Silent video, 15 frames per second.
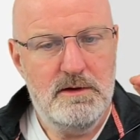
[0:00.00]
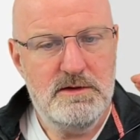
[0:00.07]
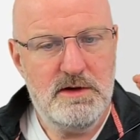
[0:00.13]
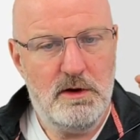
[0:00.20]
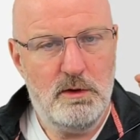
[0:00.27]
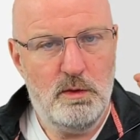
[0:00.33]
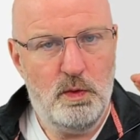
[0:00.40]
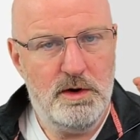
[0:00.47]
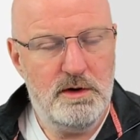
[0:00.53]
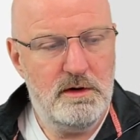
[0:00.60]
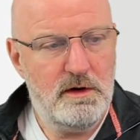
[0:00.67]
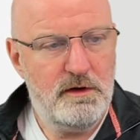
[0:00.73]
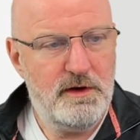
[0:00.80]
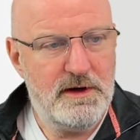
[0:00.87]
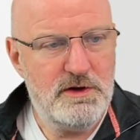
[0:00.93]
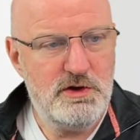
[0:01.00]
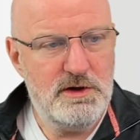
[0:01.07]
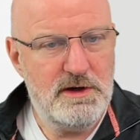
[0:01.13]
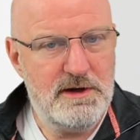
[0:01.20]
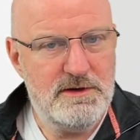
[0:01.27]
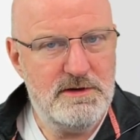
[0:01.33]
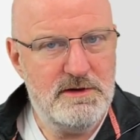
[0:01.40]
So one of the things
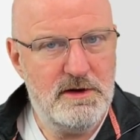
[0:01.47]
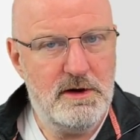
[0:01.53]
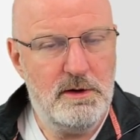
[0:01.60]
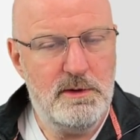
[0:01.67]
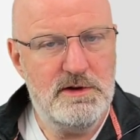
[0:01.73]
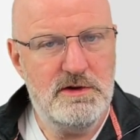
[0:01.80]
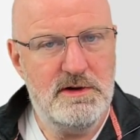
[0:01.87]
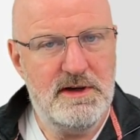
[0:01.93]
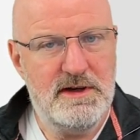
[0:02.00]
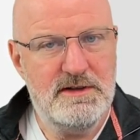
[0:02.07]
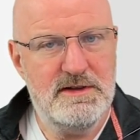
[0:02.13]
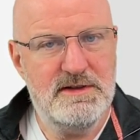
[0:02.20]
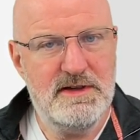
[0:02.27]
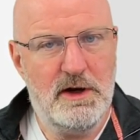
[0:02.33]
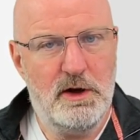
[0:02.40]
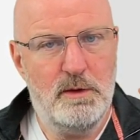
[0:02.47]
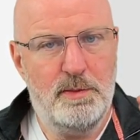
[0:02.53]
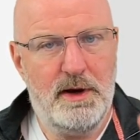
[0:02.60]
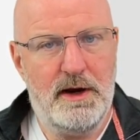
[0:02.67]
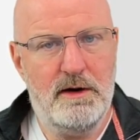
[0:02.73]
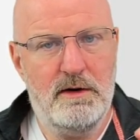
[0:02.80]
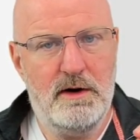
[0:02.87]
you need to do is you need to tell
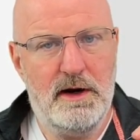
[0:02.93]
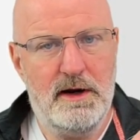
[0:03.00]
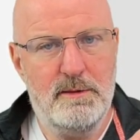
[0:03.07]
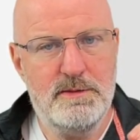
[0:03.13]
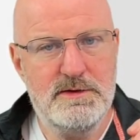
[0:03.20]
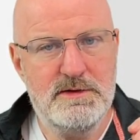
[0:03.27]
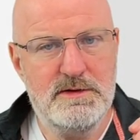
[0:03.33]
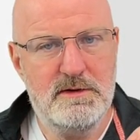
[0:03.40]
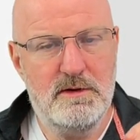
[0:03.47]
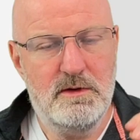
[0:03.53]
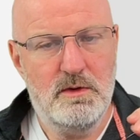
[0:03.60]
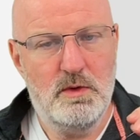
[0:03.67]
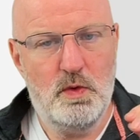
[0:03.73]
Power Apps